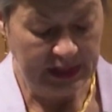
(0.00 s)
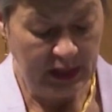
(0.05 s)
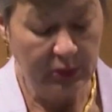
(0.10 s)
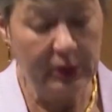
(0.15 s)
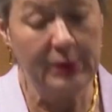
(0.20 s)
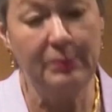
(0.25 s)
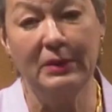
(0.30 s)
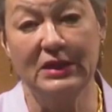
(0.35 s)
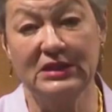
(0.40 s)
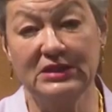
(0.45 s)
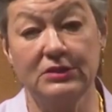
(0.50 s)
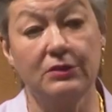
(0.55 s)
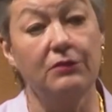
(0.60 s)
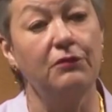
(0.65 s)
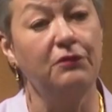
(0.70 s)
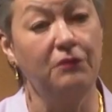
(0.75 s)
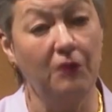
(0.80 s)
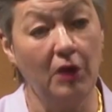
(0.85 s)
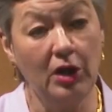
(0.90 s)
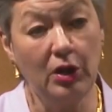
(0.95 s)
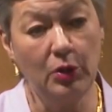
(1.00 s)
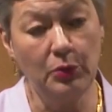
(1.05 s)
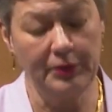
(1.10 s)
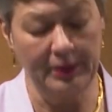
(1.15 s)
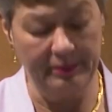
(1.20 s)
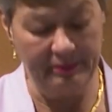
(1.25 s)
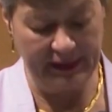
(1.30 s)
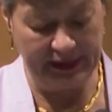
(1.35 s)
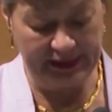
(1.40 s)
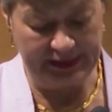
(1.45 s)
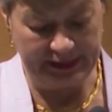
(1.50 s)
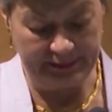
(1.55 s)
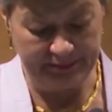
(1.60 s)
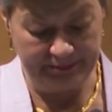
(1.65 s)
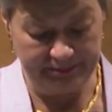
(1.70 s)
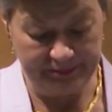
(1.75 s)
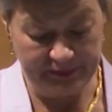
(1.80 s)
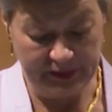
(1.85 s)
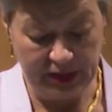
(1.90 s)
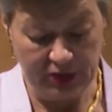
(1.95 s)
We must follow the money
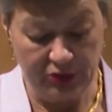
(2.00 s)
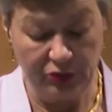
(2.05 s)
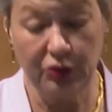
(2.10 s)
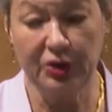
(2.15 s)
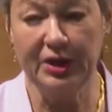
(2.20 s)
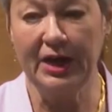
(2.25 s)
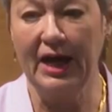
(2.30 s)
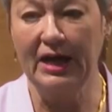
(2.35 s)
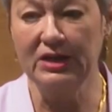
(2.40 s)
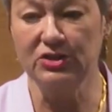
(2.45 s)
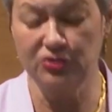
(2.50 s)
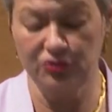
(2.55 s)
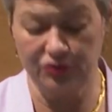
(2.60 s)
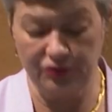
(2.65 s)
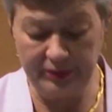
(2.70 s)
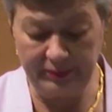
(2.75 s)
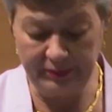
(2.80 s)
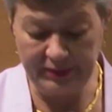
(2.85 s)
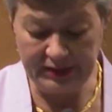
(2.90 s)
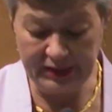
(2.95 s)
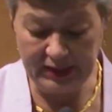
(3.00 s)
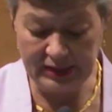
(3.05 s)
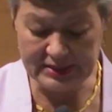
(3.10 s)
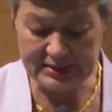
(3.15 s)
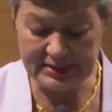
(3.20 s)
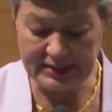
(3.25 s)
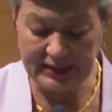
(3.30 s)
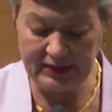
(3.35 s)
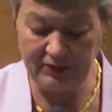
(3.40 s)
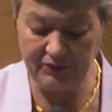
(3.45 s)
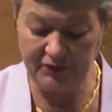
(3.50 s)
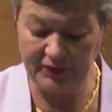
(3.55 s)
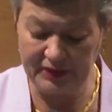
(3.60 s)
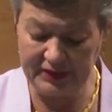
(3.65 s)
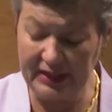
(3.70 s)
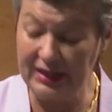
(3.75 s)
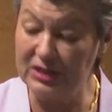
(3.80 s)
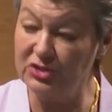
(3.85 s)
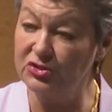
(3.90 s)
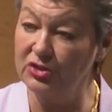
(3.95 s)
to catch criminals in
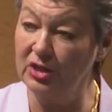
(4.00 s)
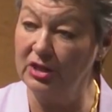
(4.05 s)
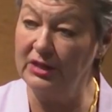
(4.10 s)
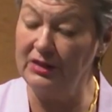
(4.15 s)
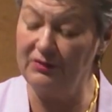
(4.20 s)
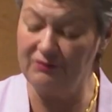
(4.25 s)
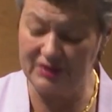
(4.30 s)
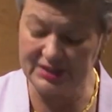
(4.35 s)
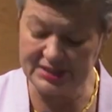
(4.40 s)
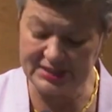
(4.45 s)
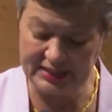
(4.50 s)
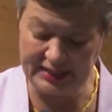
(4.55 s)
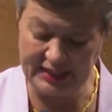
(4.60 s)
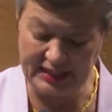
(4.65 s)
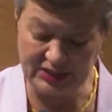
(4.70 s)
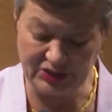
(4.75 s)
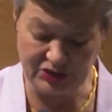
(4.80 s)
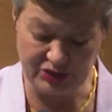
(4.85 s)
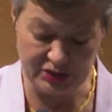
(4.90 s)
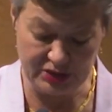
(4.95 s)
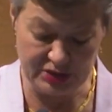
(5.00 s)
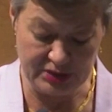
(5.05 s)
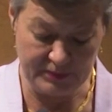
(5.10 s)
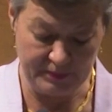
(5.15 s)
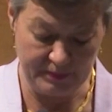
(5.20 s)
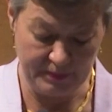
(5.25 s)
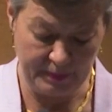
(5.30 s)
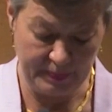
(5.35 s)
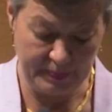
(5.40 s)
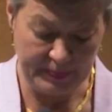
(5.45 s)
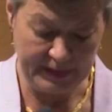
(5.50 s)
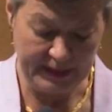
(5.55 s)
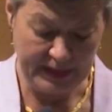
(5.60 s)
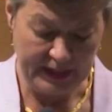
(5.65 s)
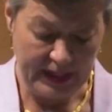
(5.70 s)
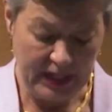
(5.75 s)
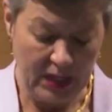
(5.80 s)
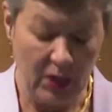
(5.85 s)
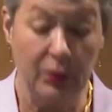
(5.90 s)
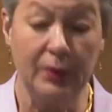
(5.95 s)
financial investigations.
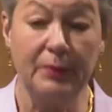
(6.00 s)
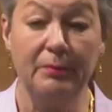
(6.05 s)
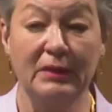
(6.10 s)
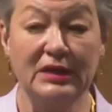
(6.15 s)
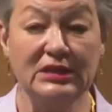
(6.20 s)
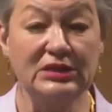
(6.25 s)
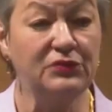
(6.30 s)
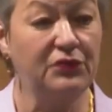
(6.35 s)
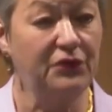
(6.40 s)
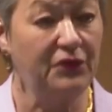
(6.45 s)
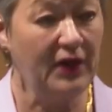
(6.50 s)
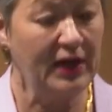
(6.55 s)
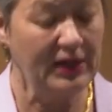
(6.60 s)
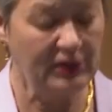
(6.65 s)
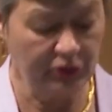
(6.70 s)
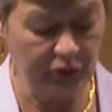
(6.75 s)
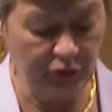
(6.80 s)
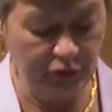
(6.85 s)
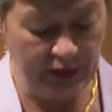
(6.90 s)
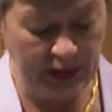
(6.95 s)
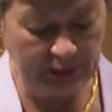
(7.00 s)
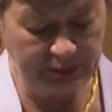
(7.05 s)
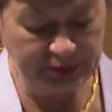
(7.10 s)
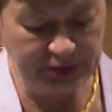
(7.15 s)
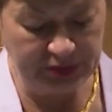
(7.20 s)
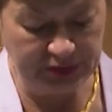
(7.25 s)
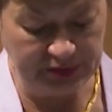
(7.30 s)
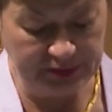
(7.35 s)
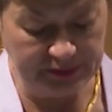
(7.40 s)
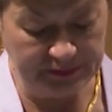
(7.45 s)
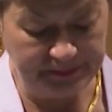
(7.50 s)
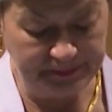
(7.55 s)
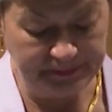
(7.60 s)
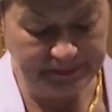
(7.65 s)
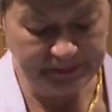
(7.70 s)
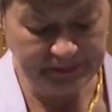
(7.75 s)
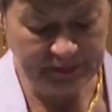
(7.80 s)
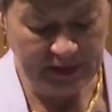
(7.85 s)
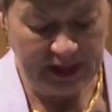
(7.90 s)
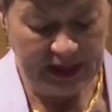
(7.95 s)
We must fight corruption.
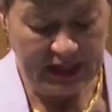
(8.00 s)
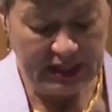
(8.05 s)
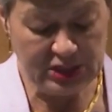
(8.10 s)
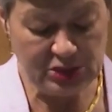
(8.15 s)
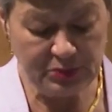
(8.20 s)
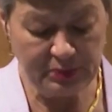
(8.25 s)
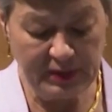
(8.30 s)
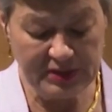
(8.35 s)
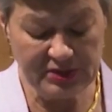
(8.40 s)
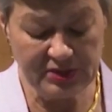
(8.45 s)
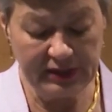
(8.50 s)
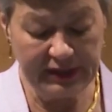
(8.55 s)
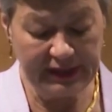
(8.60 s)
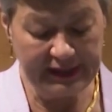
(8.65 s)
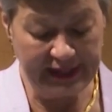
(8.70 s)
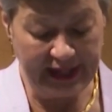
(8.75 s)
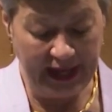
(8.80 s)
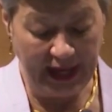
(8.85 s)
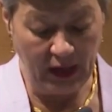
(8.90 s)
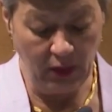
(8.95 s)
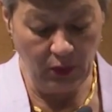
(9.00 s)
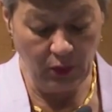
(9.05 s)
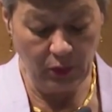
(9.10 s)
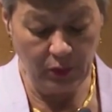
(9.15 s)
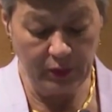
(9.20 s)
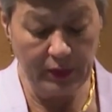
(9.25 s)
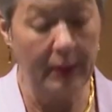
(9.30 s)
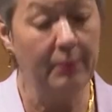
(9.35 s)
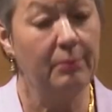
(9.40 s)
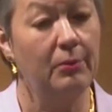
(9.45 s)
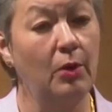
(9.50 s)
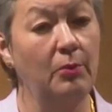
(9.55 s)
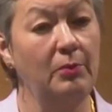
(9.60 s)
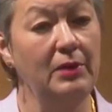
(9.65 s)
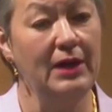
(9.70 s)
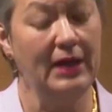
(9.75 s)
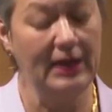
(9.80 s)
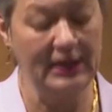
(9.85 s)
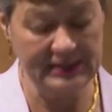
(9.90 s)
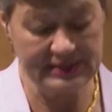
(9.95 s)
Especially now, we are
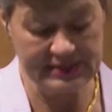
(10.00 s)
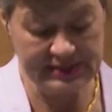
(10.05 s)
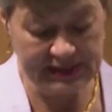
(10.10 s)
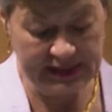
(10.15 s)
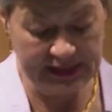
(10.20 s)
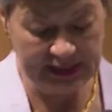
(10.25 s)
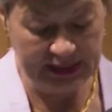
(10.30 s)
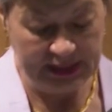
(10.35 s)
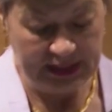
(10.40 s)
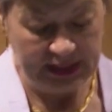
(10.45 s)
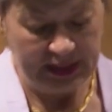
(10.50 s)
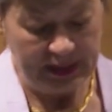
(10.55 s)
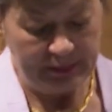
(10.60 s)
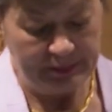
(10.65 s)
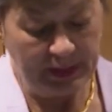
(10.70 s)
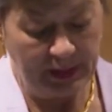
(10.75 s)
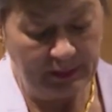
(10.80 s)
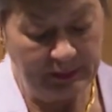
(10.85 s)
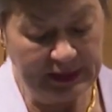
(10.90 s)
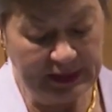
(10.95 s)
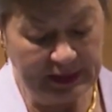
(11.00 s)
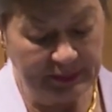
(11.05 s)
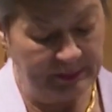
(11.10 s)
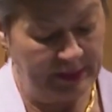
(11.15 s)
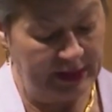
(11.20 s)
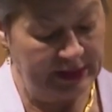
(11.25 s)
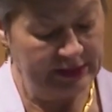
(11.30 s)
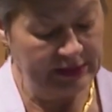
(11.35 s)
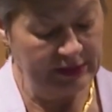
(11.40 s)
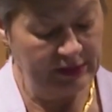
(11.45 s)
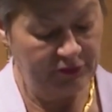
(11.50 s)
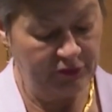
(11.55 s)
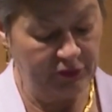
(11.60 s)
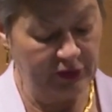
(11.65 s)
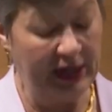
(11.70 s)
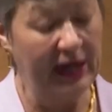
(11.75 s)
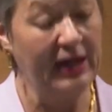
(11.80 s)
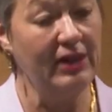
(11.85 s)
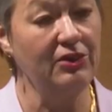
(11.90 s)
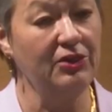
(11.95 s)
mobilizing public money for
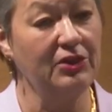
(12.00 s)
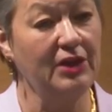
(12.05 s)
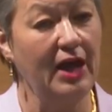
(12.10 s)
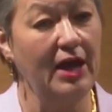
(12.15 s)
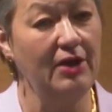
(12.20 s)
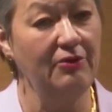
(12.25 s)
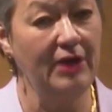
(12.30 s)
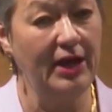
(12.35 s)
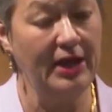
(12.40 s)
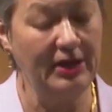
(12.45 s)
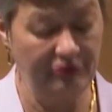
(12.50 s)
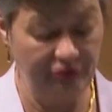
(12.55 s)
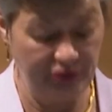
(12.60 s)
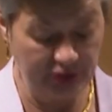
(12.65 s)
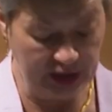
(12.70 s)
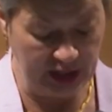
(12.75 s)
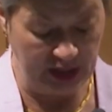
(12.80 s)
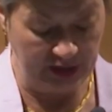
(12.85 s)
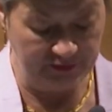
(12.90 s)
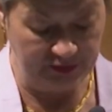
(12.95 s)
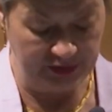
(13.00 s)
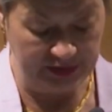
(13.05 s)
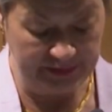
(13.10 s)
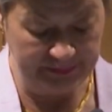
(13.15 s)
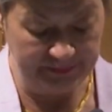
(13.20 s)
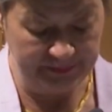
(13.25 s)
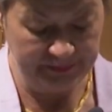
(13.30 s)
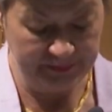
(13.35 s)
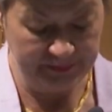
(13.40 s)
healthcare and recovery.